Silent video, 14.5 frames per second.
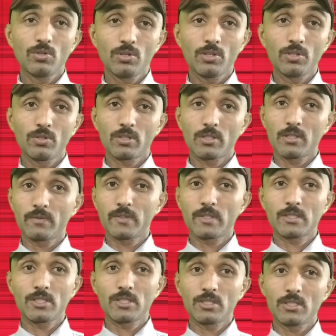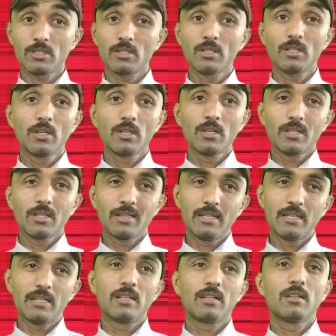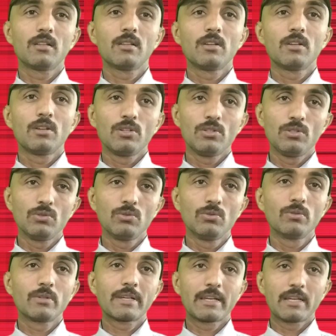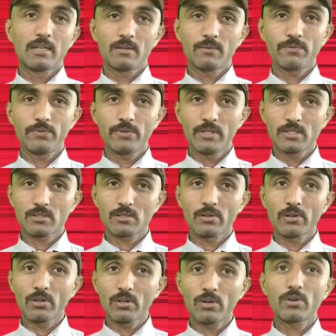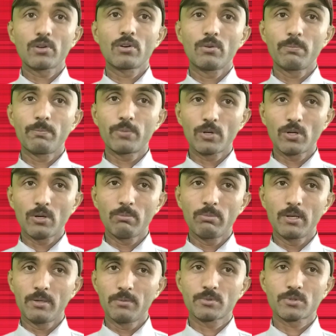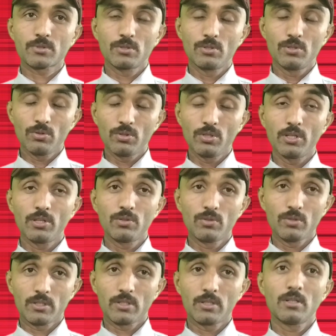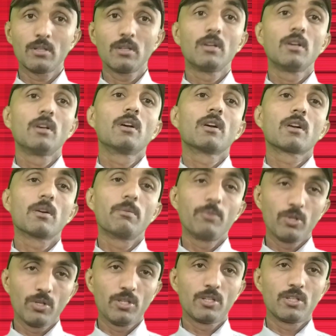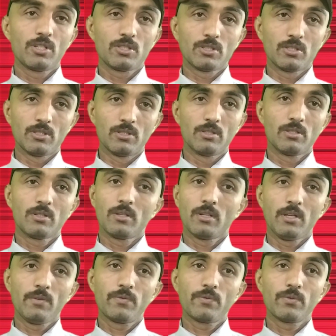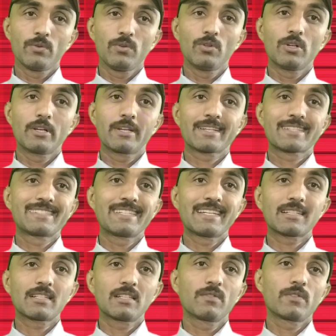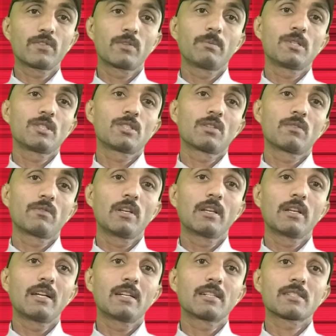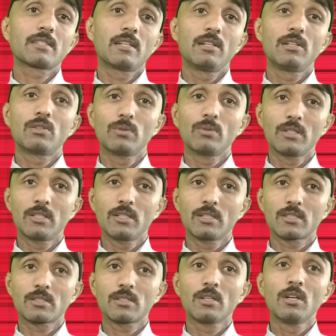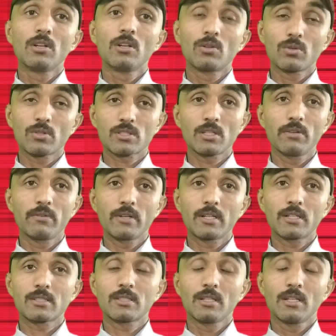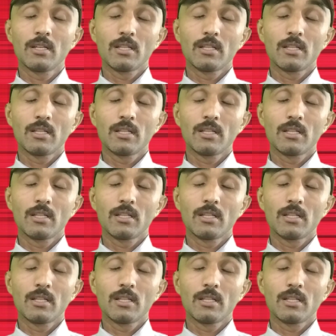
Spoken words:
during your conversation, then you can face a lot of problems during your communication. If your exact information will not send to others, to receivers,